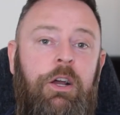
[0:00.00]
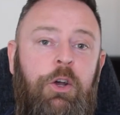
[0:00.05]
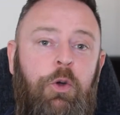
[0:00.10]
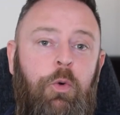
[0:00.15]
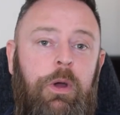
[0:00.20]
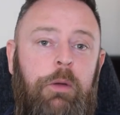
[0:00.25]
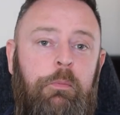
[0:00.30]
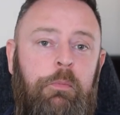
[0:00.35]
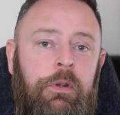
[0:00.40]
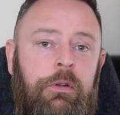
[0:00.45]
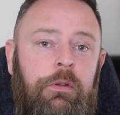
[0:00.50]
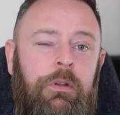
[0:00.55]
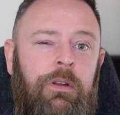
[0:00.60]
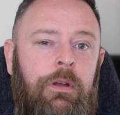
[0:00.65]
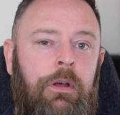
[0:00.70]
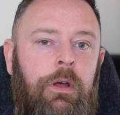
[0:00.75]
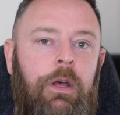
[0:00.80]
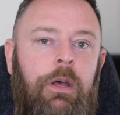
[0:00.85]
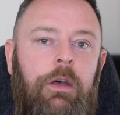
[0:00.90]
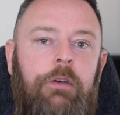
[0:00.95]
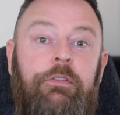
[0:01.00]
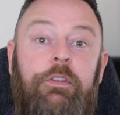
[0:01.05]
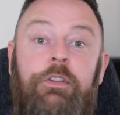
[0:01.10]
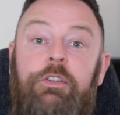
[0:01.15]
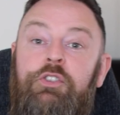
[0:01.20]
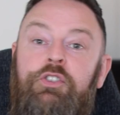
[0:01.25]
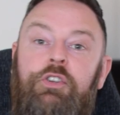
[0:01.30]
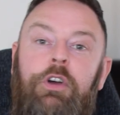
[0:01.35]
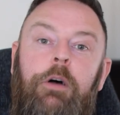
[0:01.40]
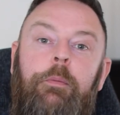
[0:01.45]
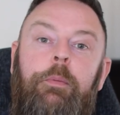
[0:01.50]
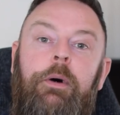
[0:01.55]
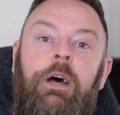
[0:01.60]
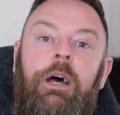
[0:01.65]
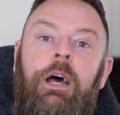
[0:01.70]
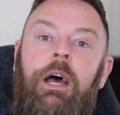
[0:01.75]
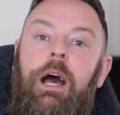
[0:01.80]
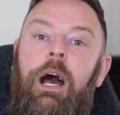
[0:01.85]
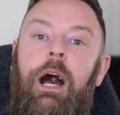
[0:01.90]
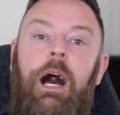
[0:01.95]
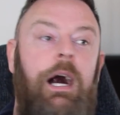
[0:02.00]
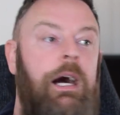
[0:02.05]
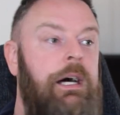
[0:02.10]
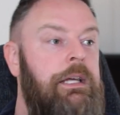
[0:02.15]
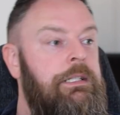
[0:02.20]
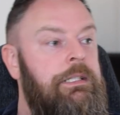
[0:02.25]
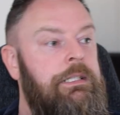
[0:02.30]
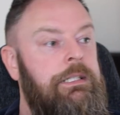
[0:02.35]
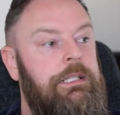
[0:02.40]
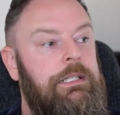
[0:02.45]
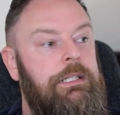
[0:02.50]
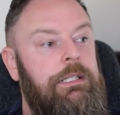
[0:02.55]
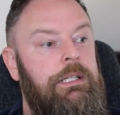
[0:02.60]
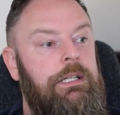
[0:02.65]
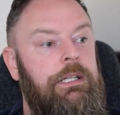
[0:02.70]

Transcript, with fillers: equipment for the job and